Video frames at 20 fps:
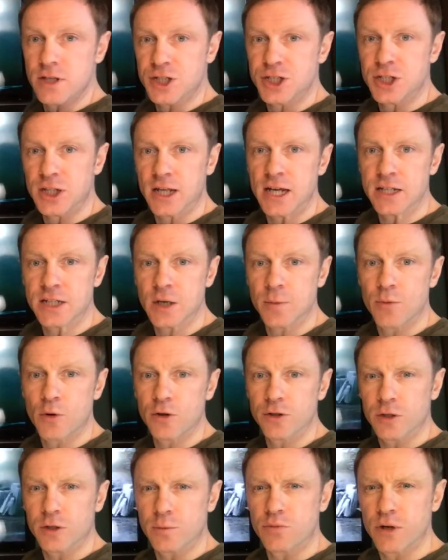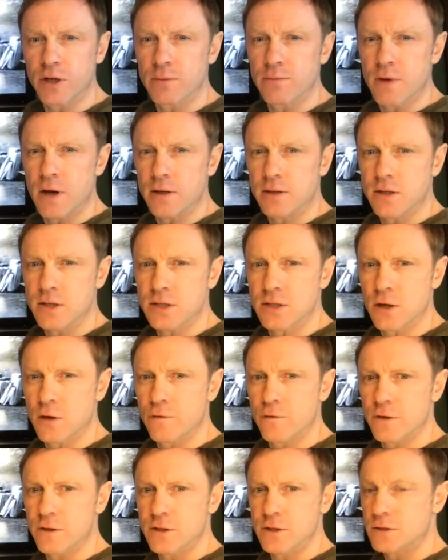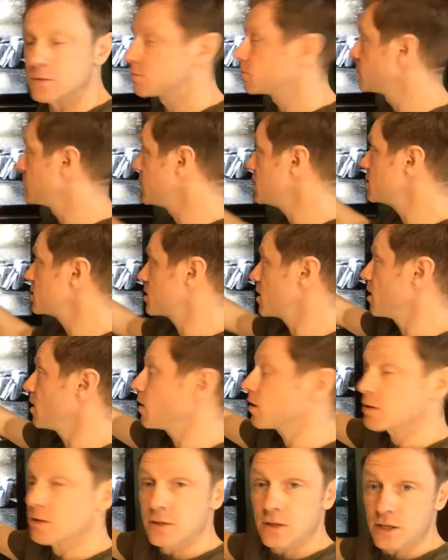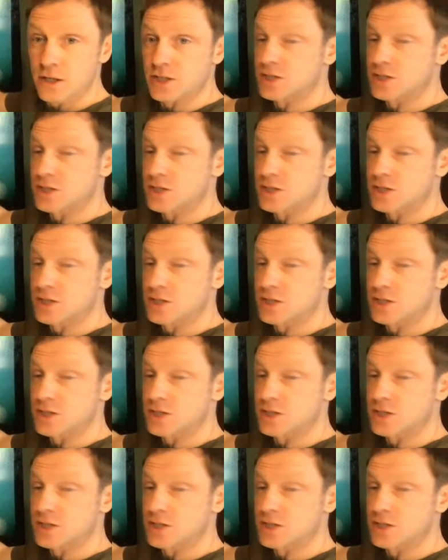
slate up on to bring back the surface. These carts I could